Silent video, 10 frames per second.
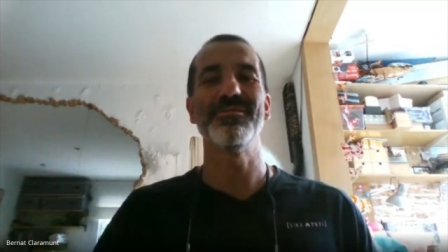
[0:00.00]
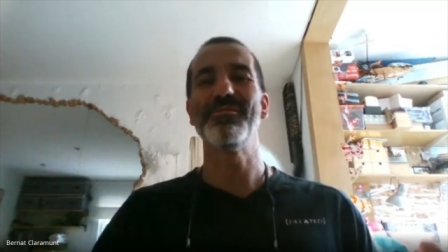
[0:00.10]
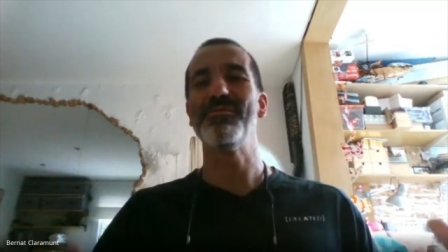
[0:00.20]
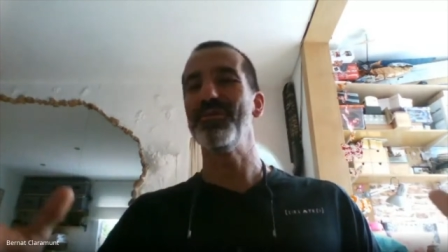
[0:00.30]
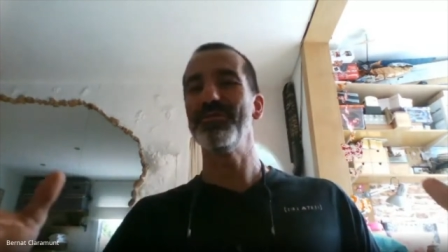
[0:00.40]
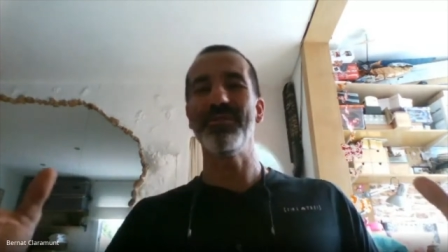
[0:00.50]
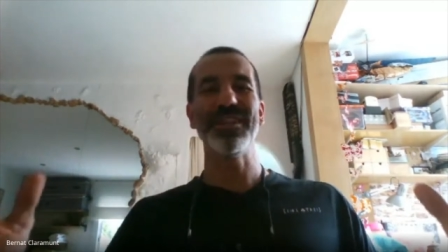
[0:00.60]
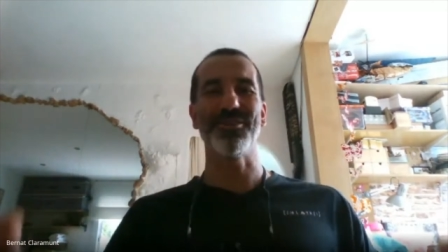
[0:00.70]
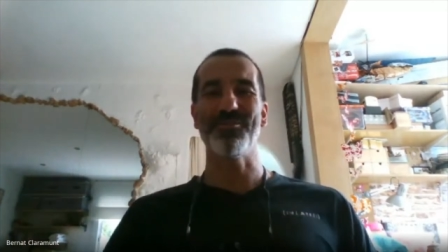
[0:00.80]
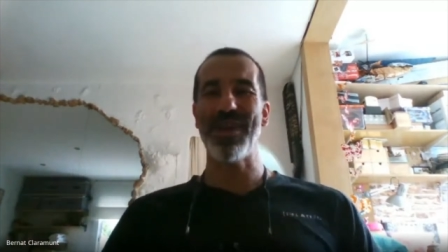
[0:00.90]

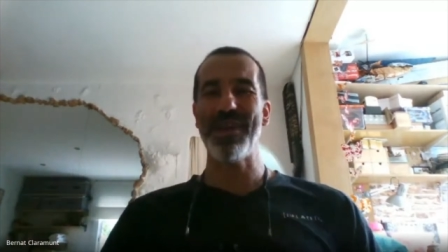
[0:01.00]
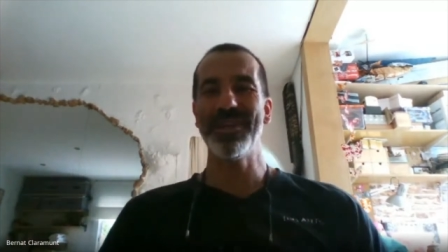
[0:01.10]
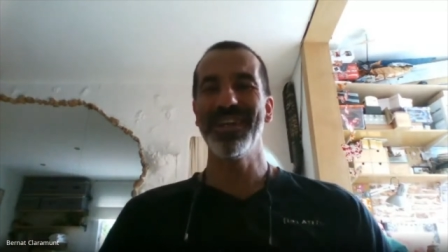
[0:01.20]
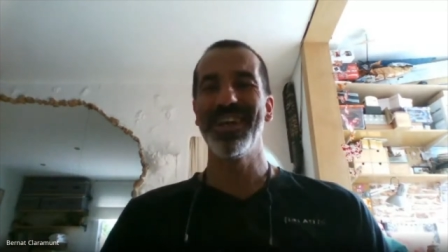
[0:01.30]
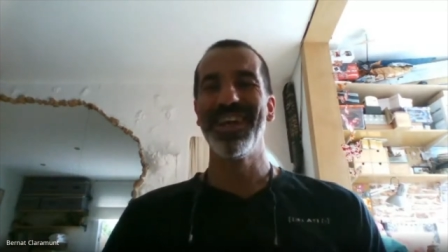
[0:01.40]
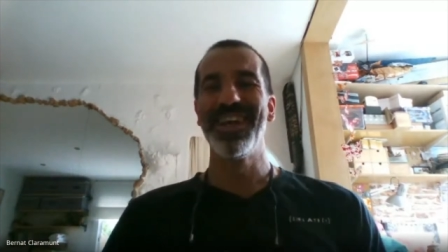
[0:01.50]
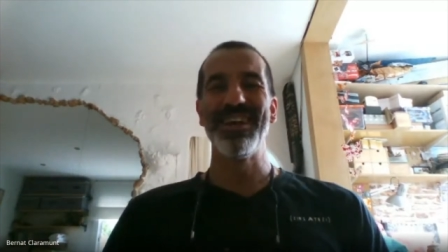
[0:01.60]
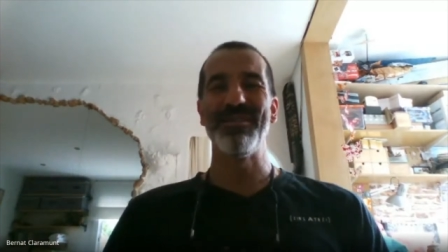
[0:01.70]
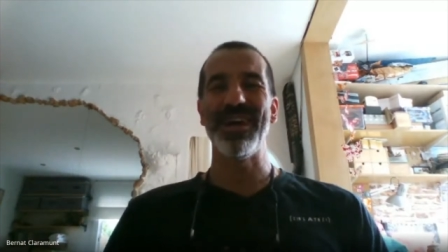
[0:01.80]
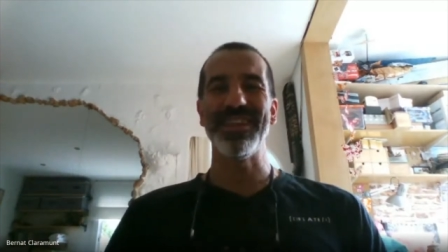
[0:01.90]
fulfilled or whatever
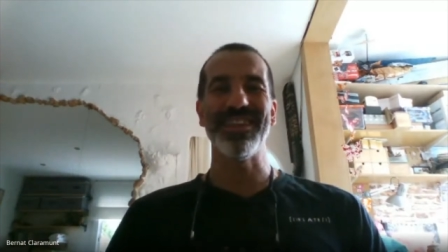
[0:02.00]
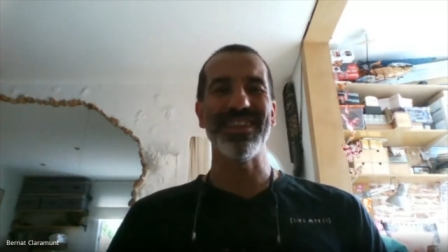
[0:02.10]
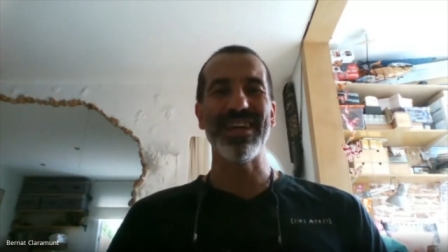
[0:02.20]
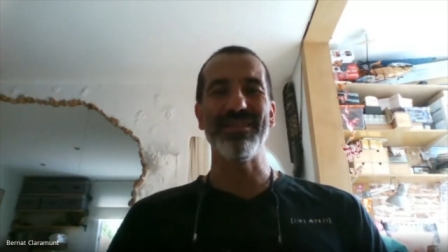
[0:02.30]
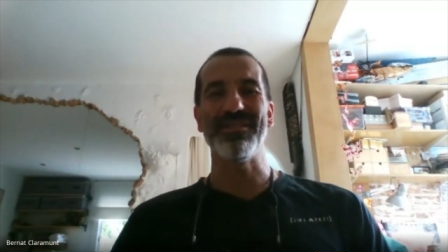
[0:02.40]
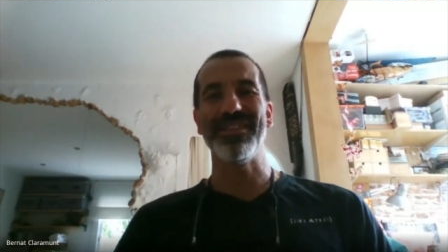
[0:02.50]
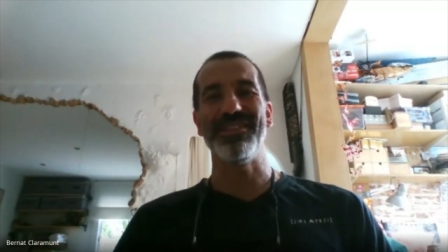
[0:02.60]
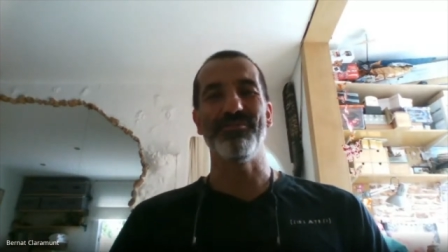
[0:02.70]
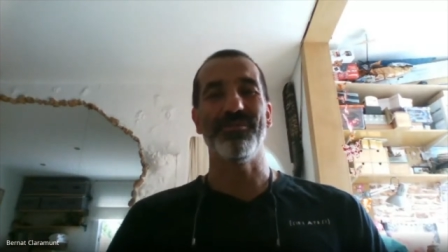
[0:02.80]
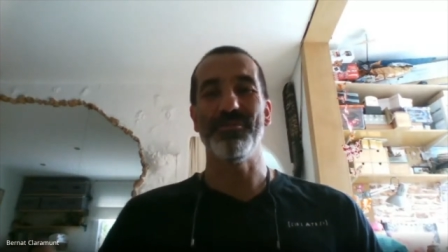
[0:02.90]
and and
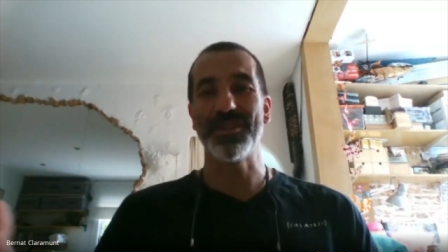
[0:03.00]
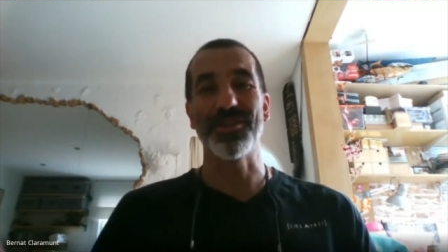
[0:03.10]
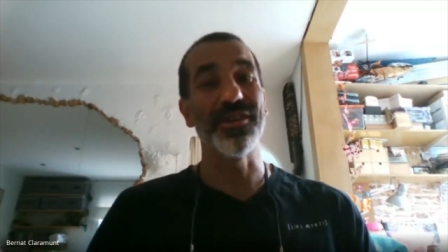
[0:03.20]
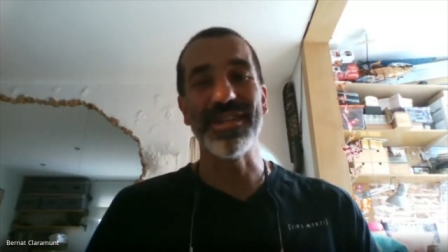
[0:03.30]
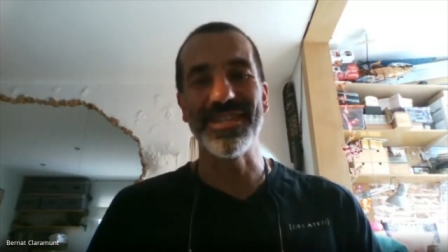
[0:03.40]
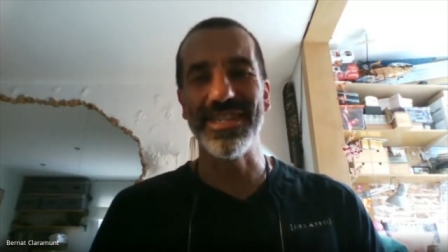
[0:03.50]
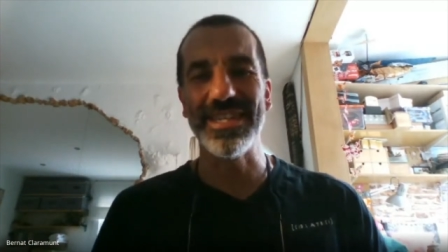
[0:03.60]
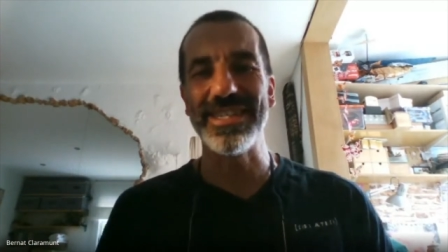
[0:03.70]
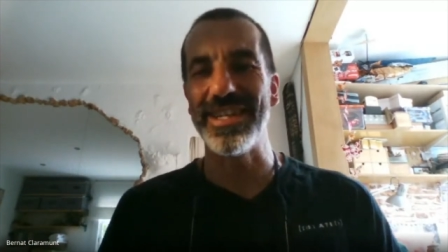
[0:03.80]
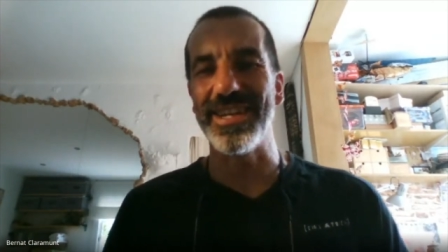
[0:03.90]
we saw that
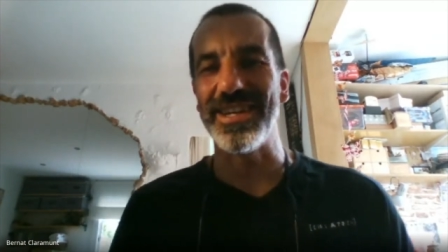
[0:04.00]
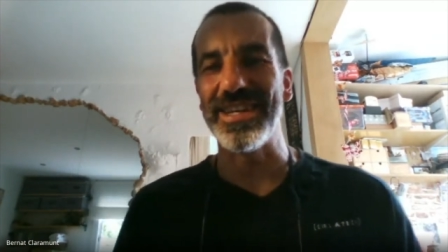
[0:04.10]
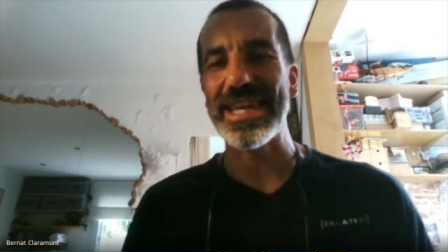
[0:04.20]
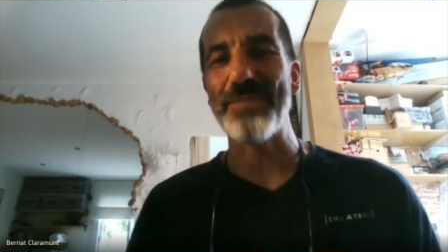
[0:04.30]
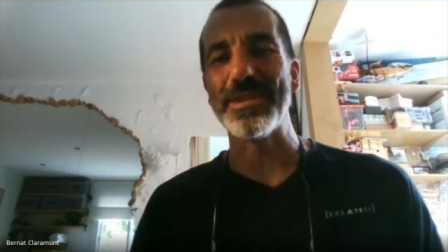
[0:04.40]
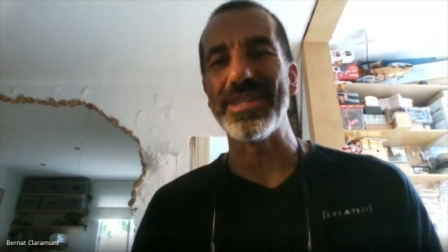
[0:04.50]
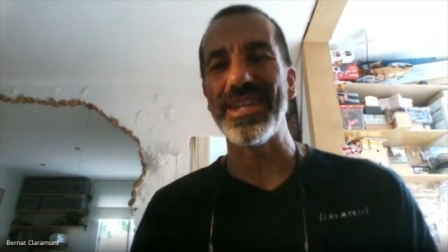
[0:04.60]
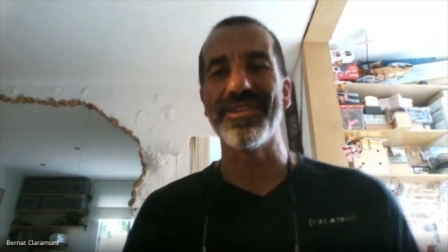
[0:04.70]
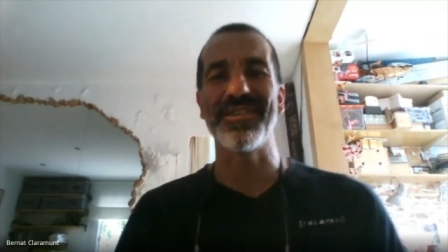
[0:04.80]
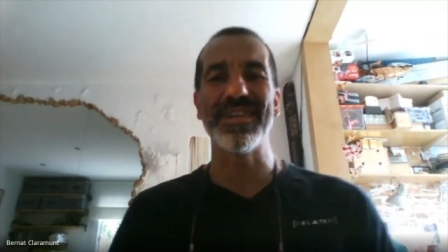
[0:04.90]
this uh, it happened in
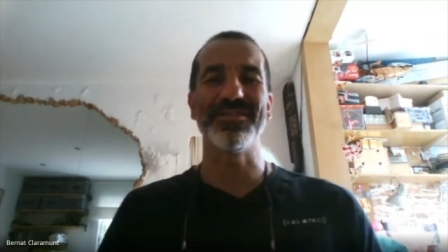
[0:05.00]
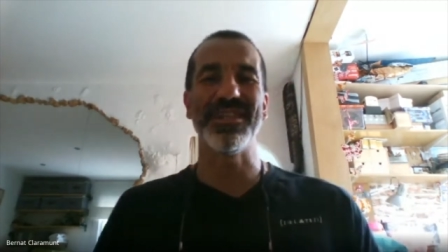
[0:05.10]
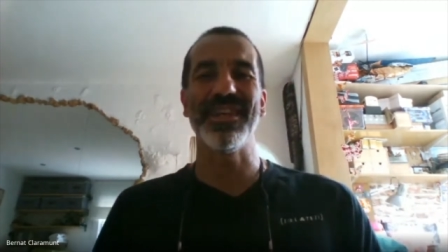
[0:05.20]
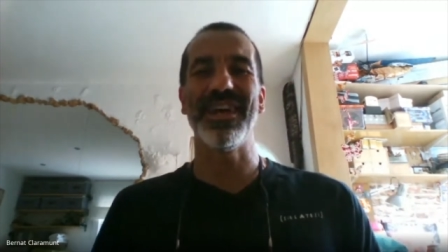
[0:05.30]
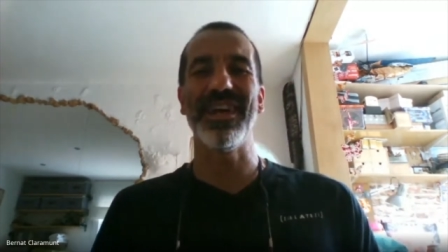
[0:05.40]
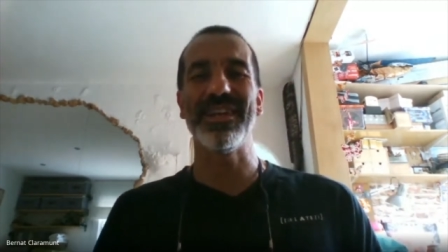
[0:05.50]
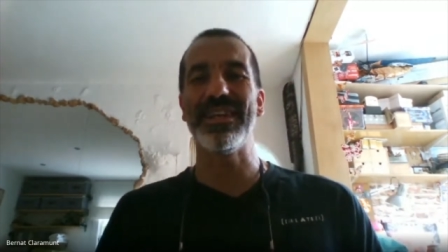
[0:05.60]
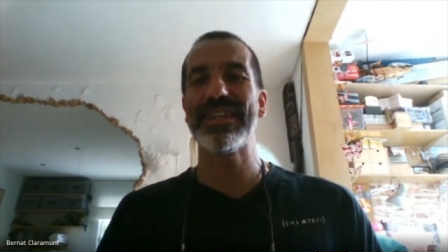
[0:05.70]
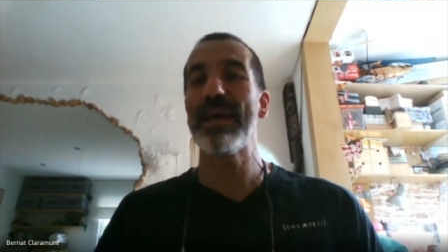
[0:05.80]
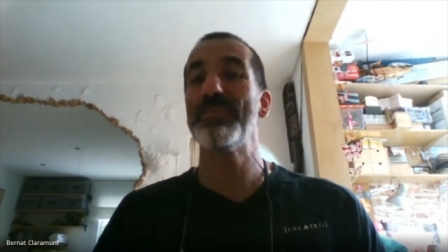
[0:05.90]
our country and
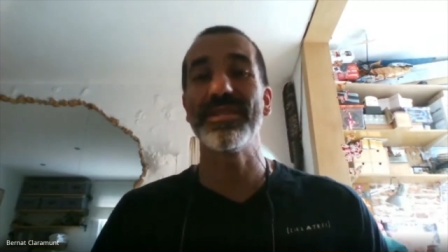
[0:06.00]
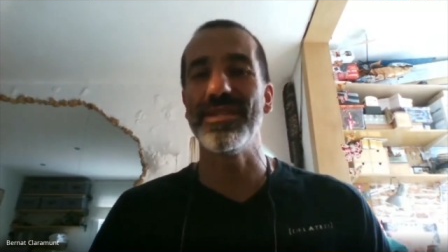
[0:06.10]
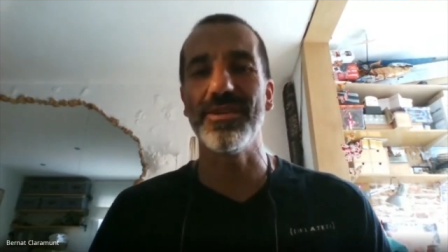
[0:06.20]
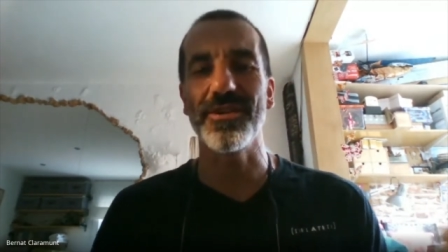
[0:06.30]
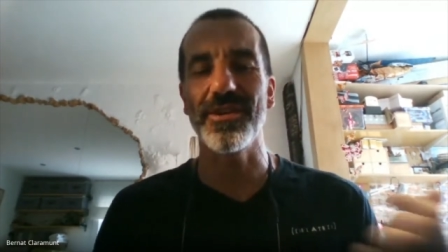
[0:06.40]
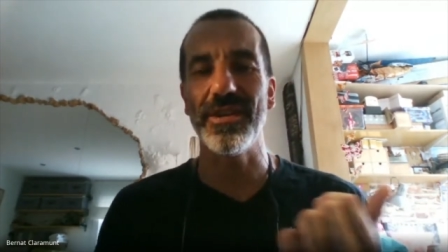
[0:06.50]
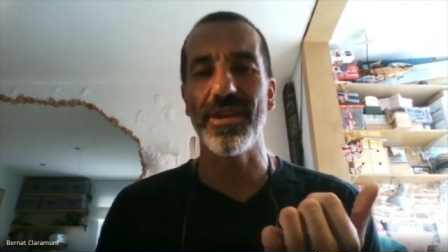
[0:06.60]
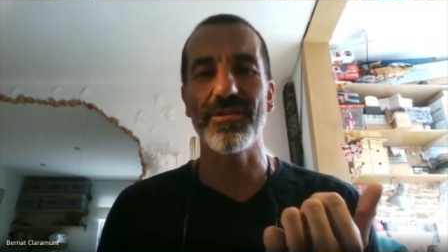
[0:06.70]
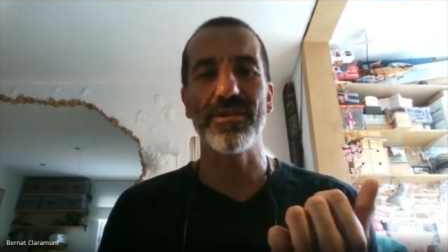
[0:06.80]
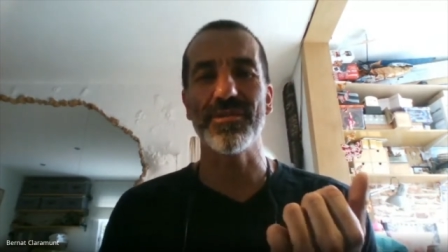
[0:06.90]
it happened in other in
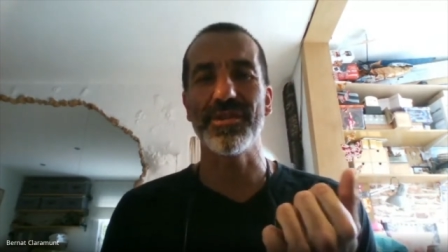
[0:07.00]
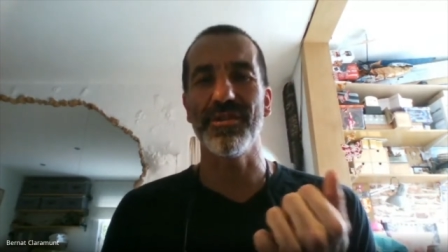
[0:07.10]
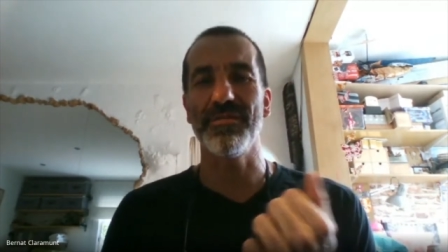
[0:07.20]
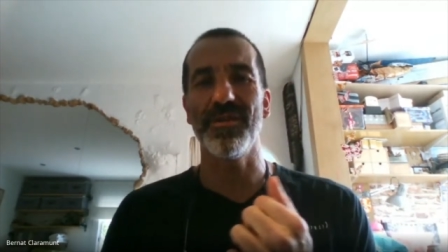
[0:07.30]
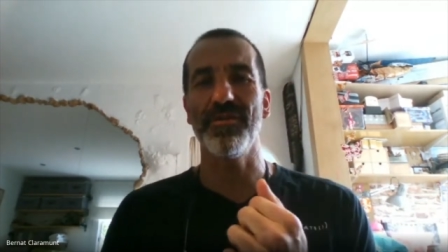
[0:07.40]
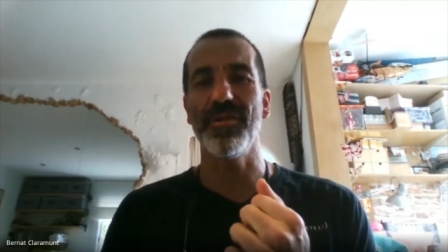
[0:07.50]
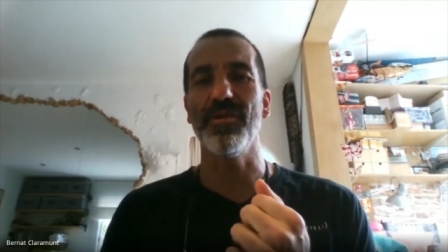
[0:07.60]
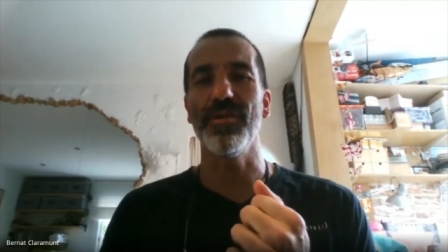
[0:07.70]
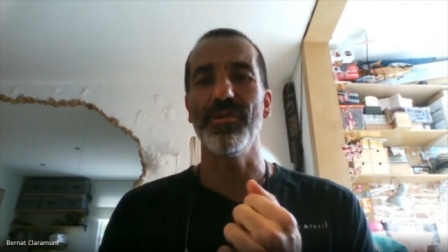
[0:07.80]
other countries of, of Europe.